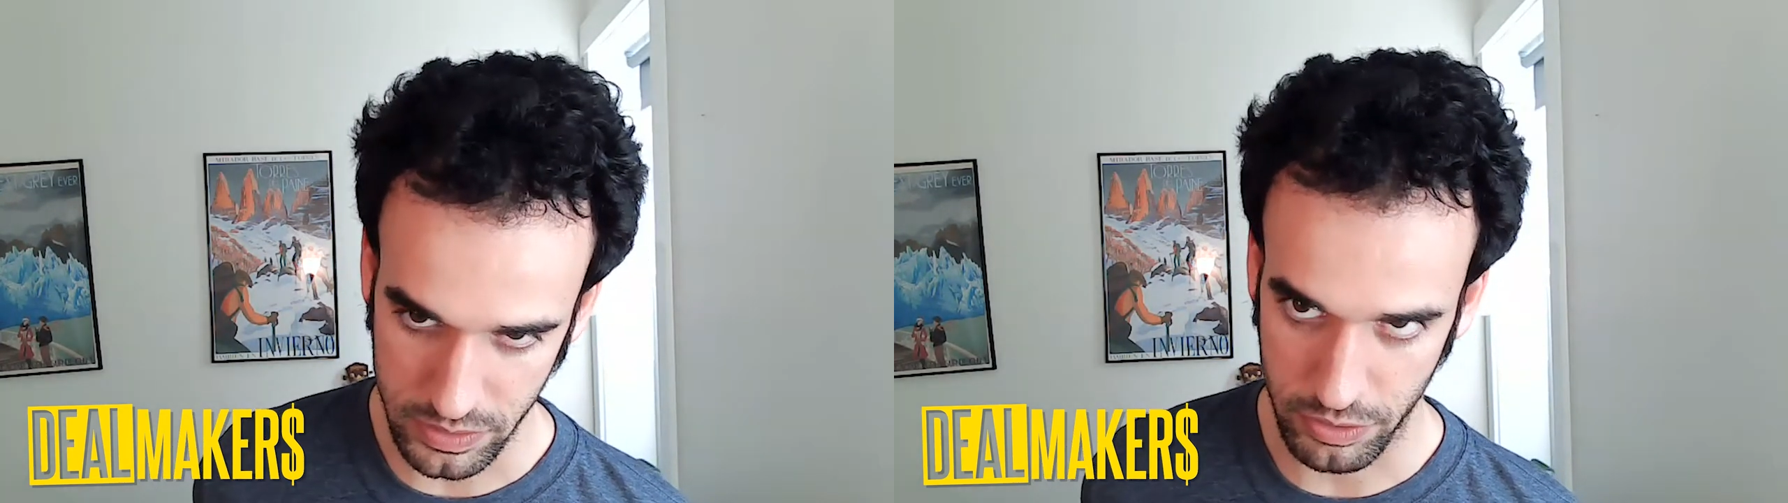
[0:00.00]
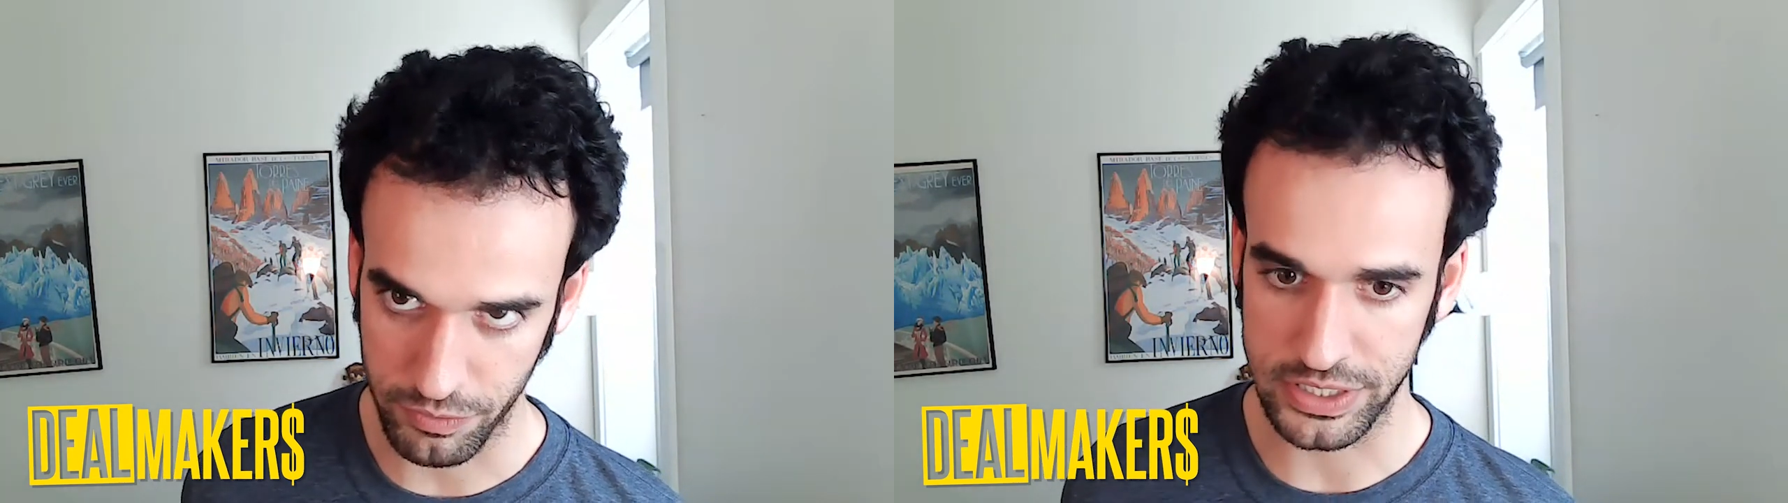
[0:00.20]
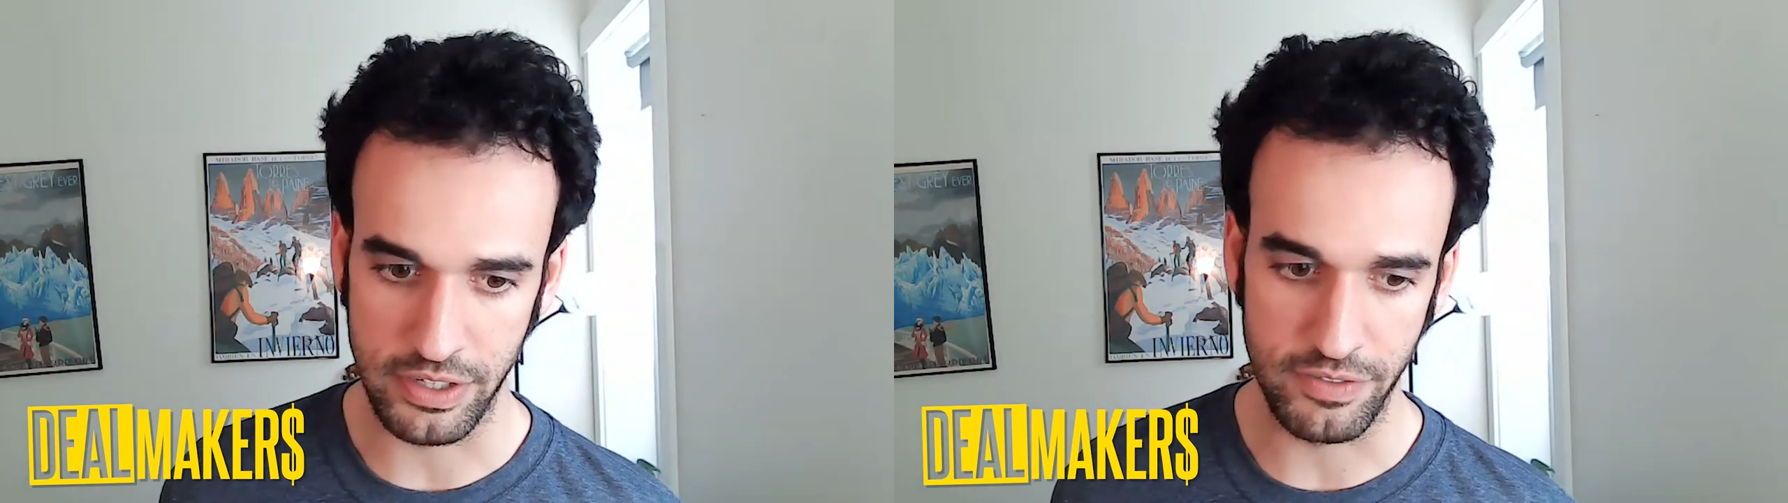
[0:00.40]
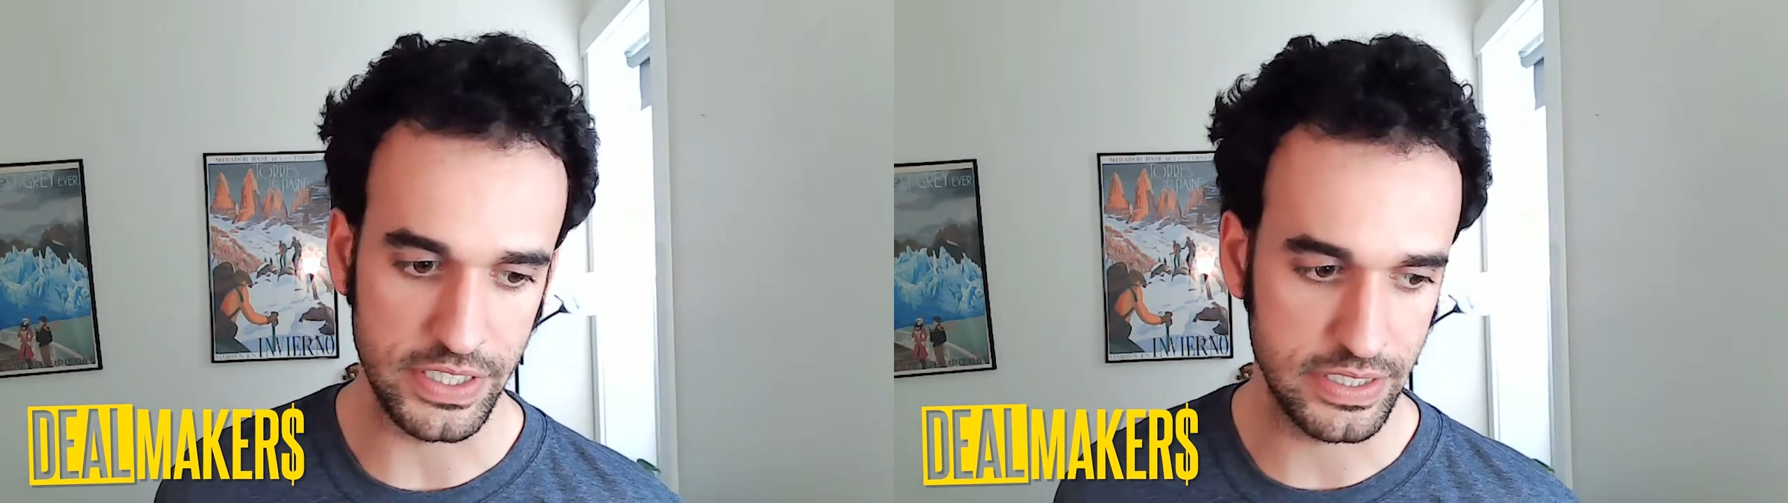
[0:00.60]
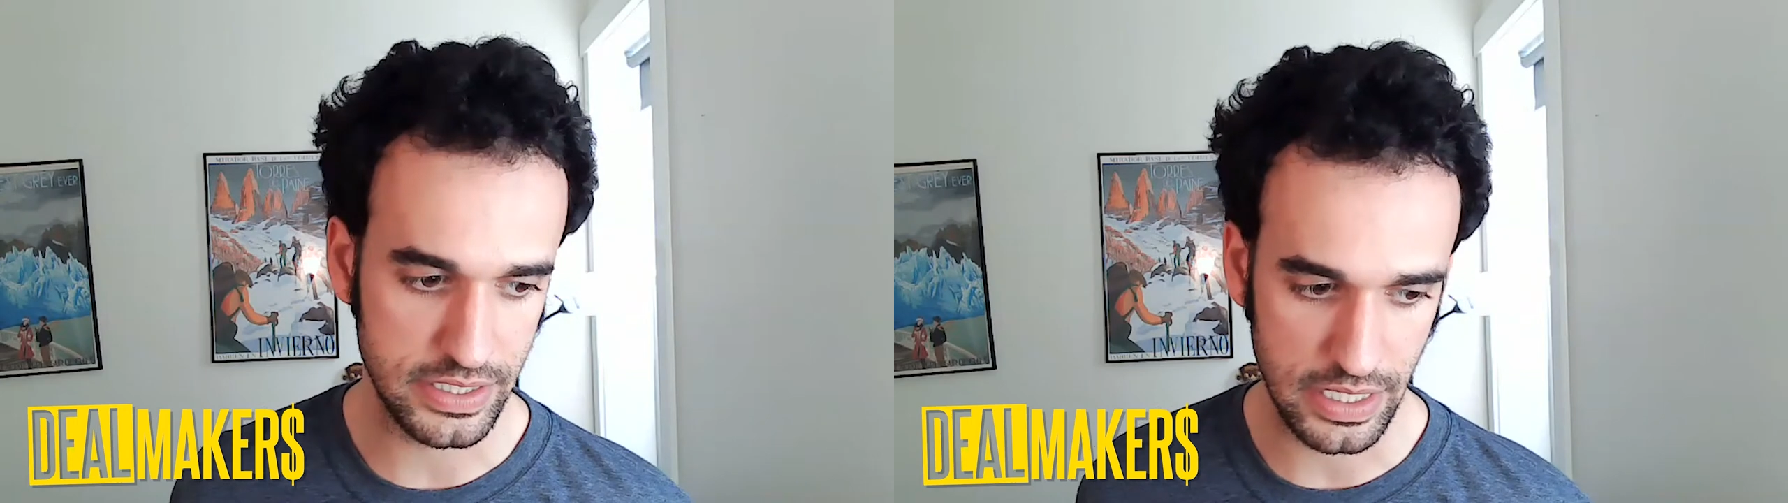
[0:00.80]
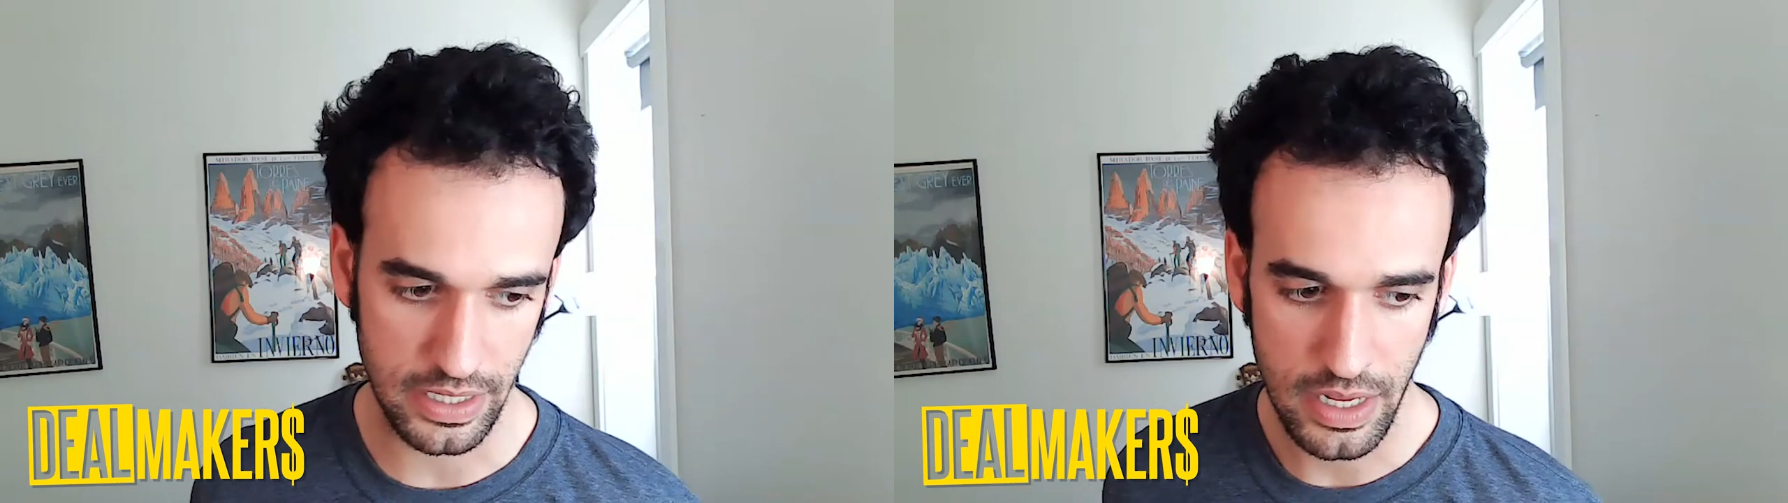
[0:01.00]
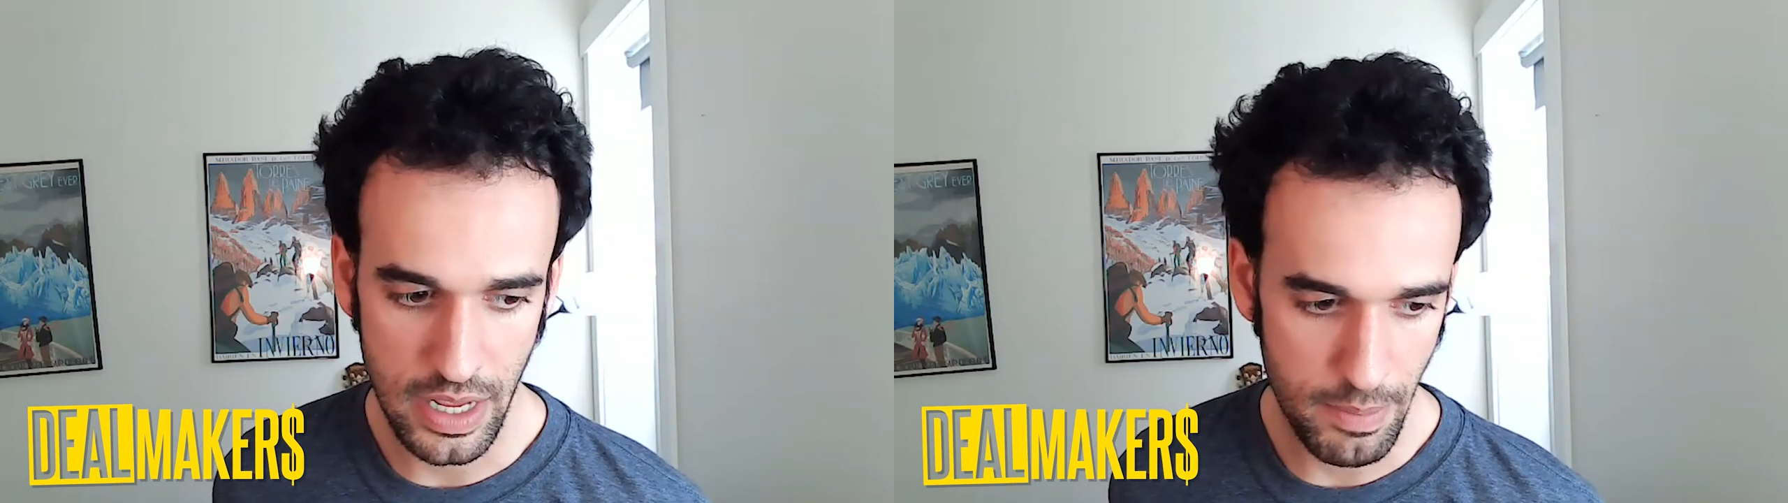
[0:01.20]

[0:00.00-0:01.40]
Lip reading: So first investors in